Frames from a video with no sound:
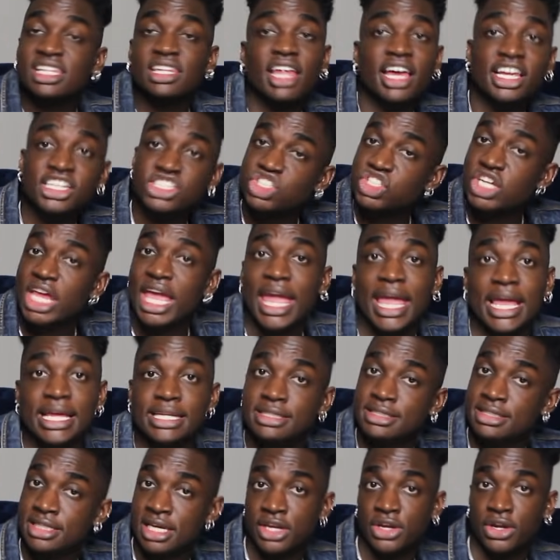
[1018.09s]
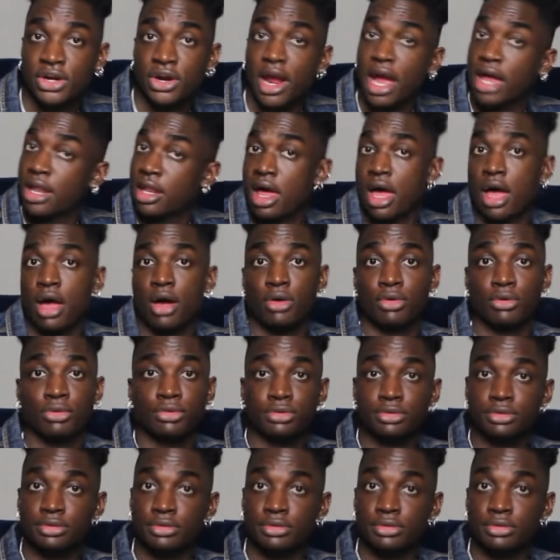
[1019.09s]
lunch, and dinner. Hello.